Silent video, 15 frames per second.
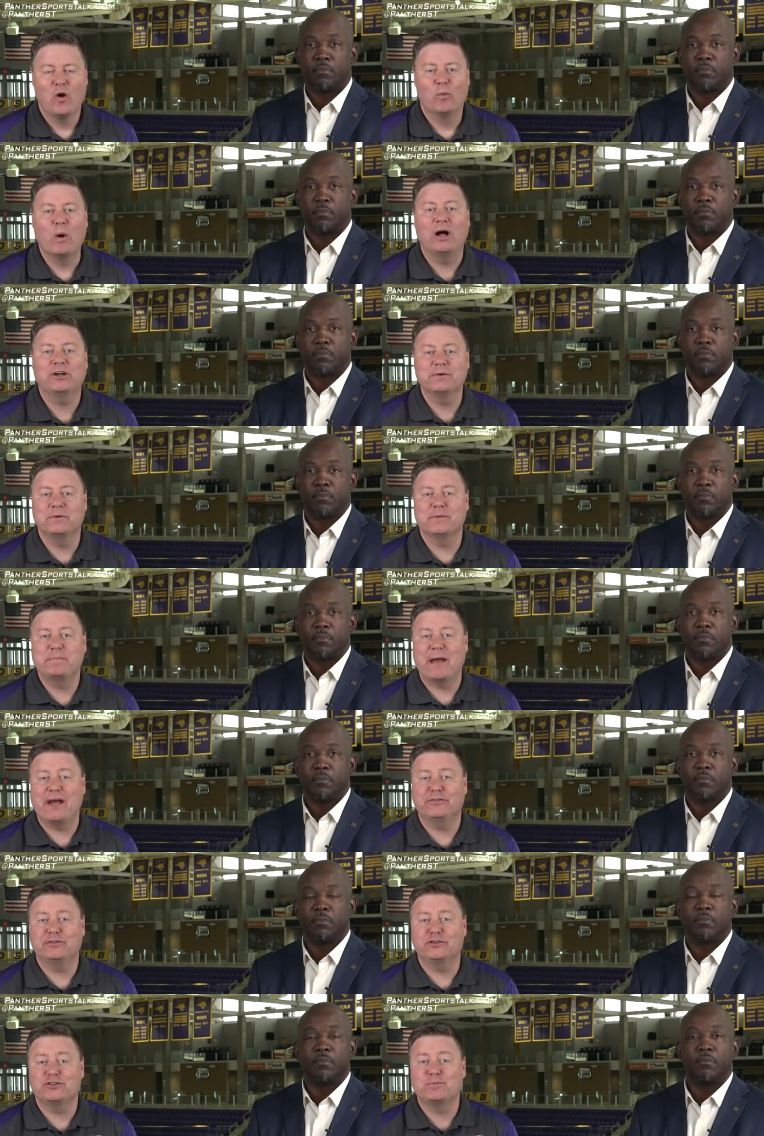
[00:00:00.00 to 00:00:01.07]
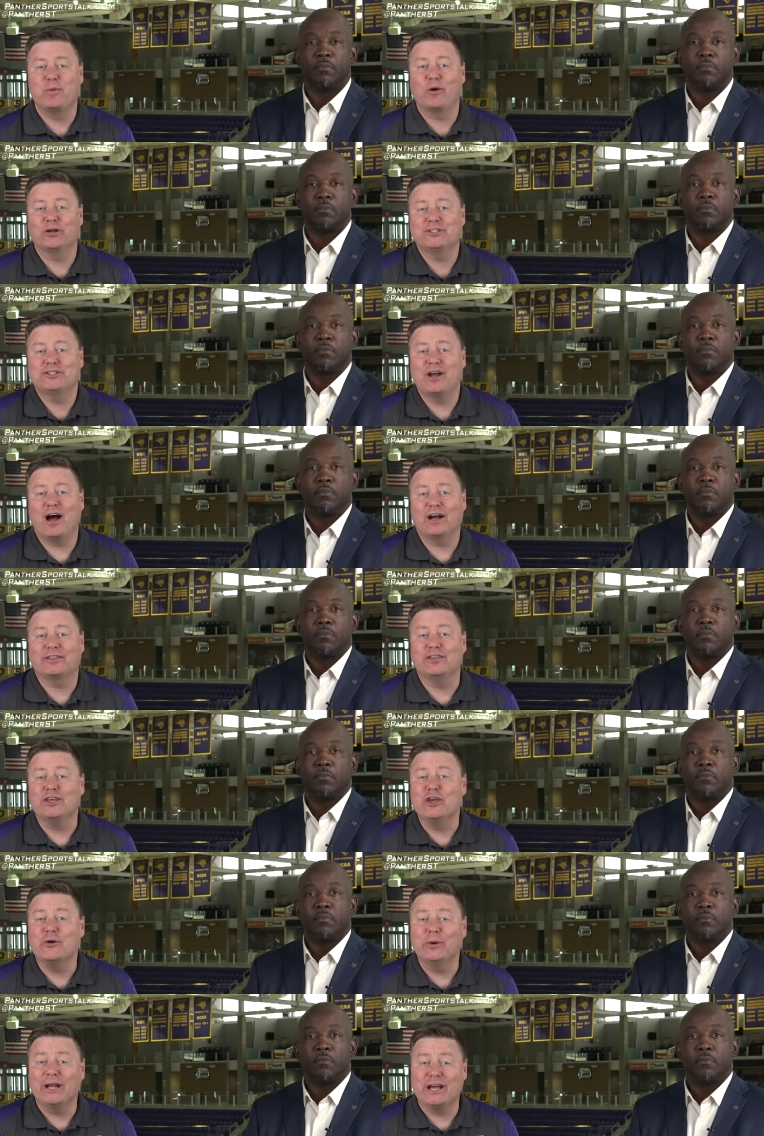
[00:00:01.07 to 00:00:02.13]
Speaker 1: Welcome to Panther Sports Talk. The
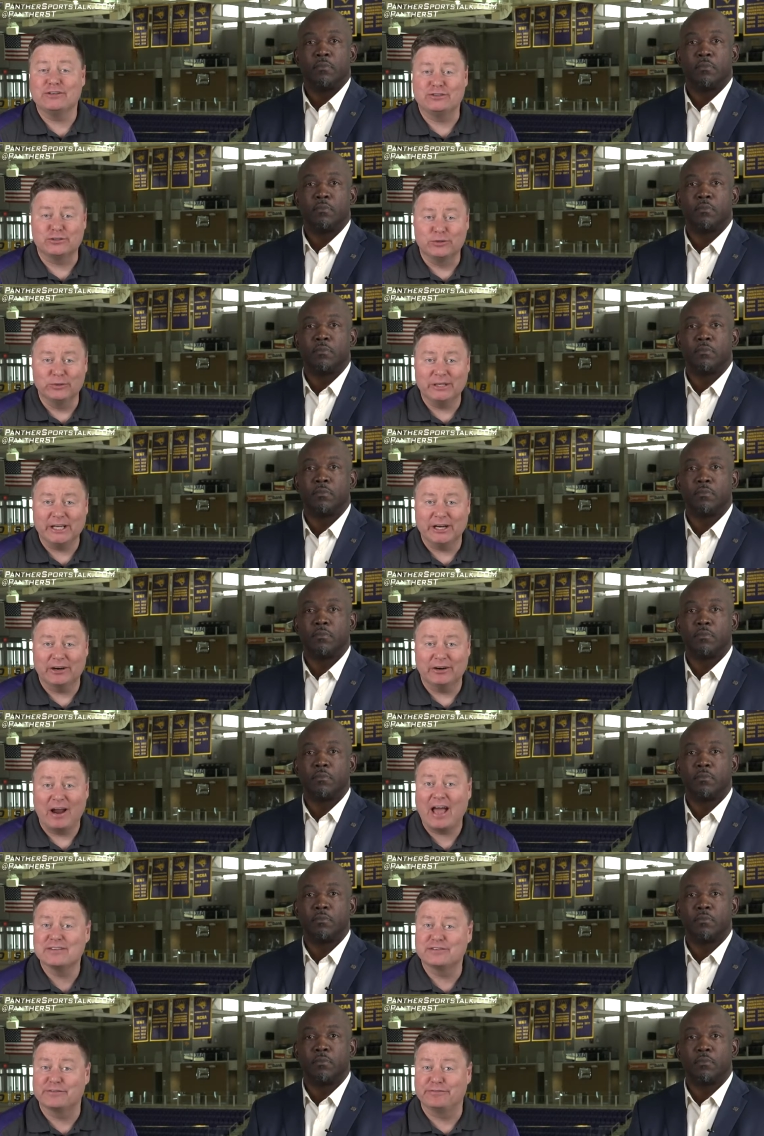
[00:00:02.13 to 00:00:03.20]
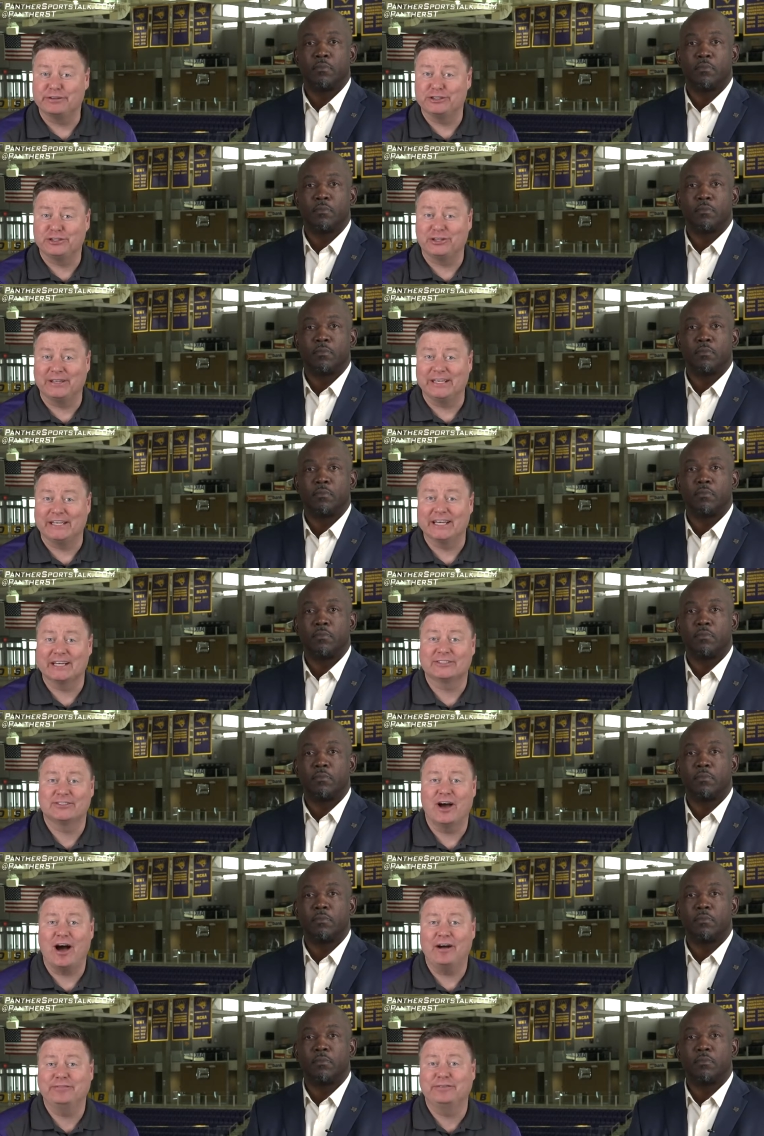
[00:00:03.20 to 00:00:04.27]
UNI school year has officially
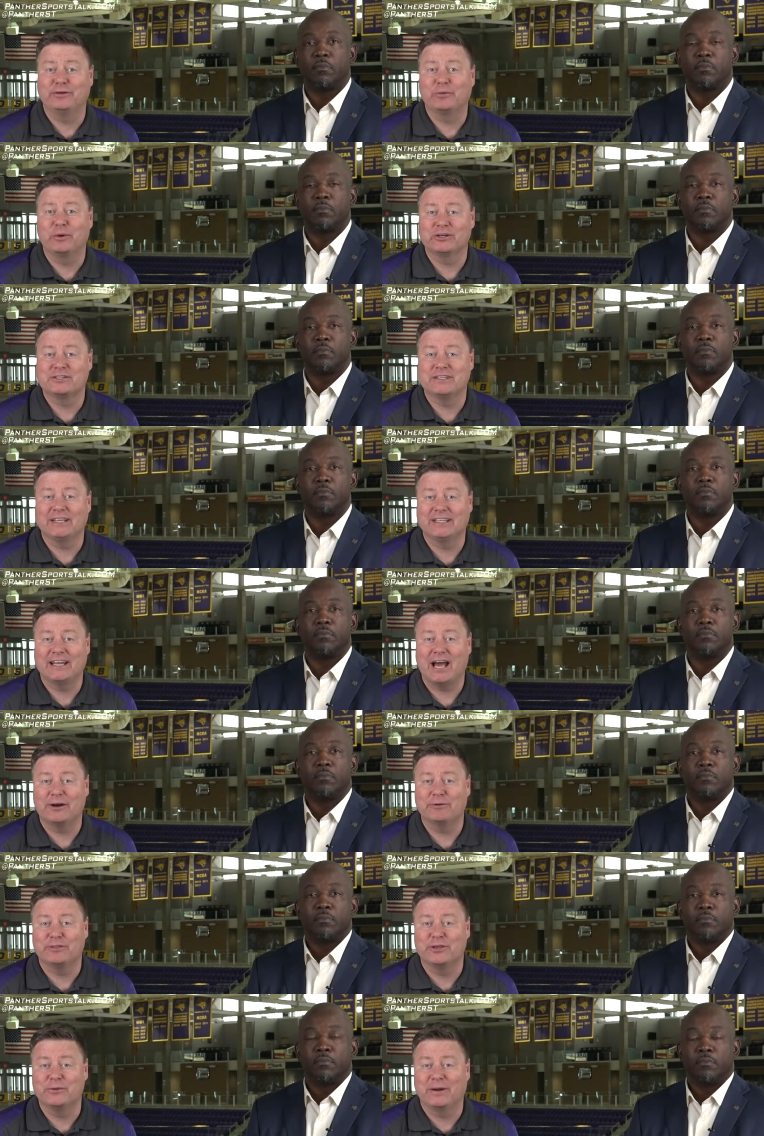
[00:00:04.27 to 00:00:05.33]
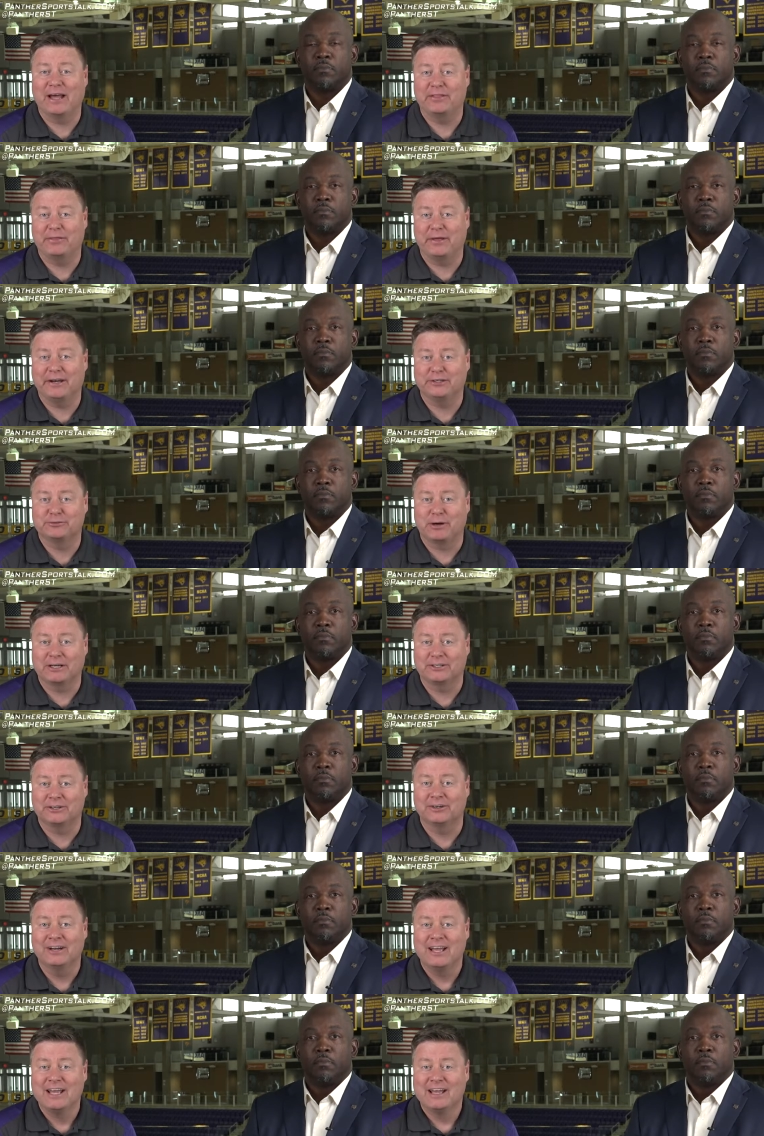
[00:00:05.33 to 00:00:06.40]
kicked off, and we're sitting down with UNI Athletic
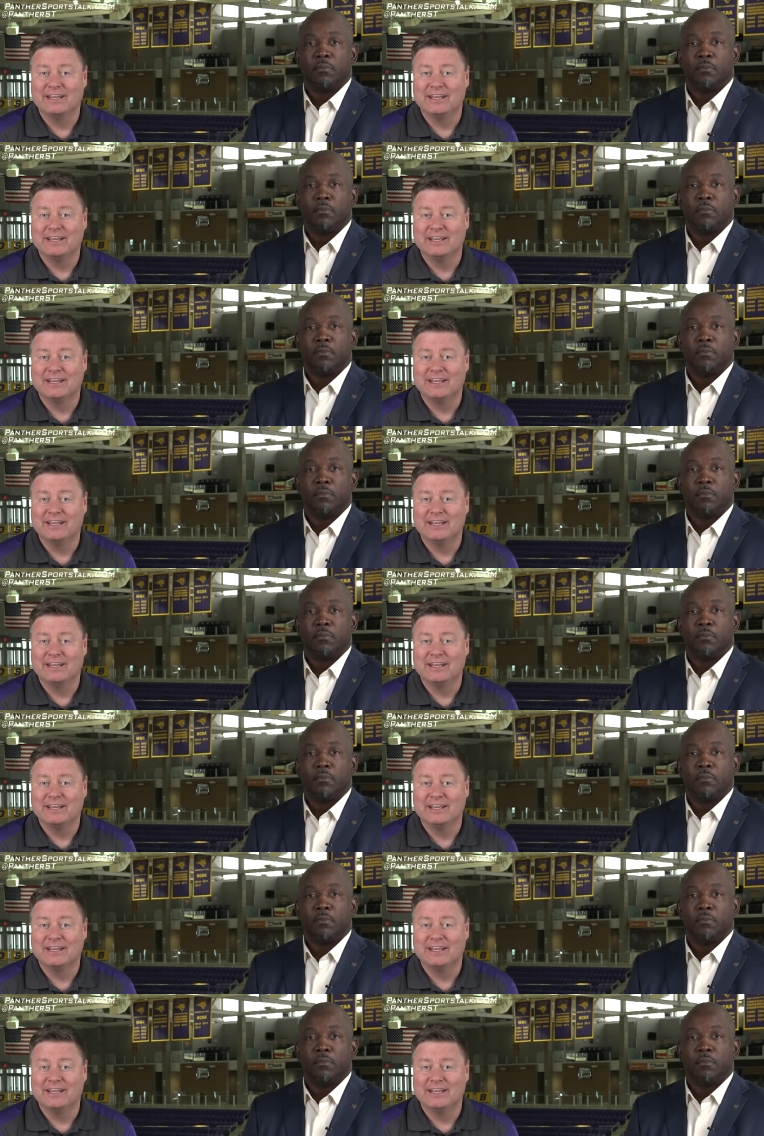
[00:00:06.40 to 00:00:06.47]
Director